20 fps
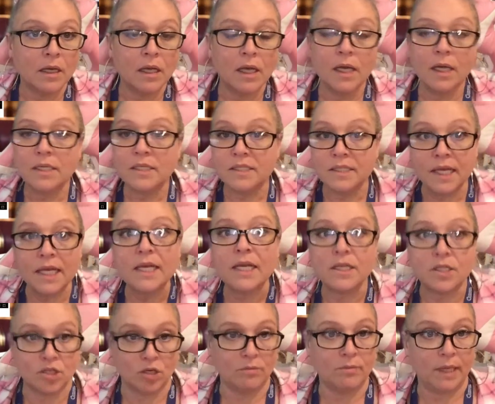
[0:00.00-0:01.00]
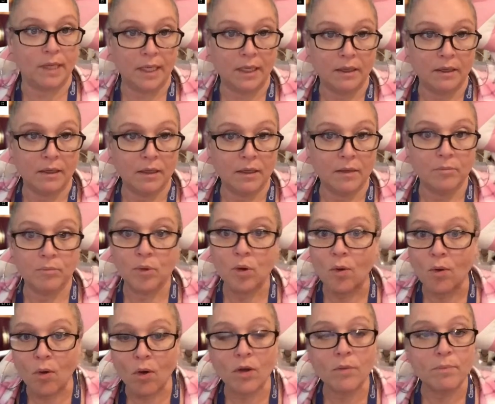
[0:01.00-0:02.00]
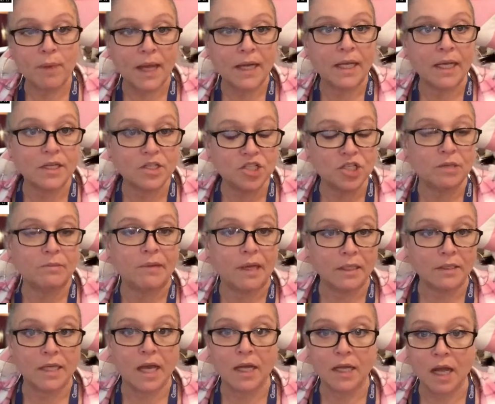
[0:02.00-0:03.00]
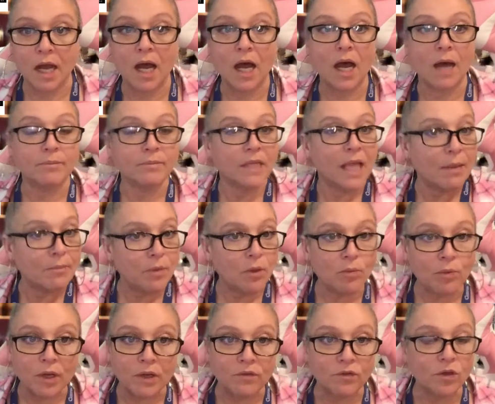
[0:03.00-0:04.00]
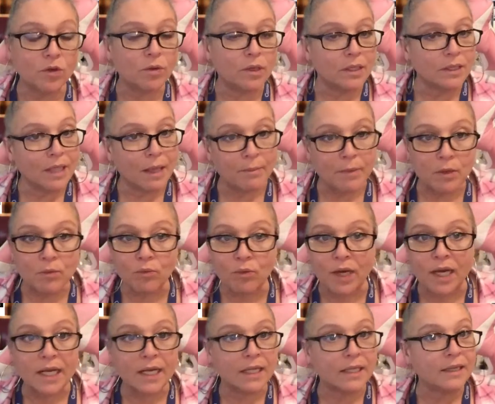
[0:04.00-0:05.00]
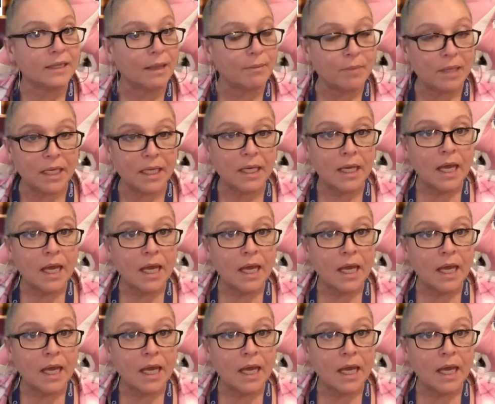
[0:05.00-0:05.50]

send it to me. bullhornbetty@gmail.com. Let me review it. Let me read it. Let me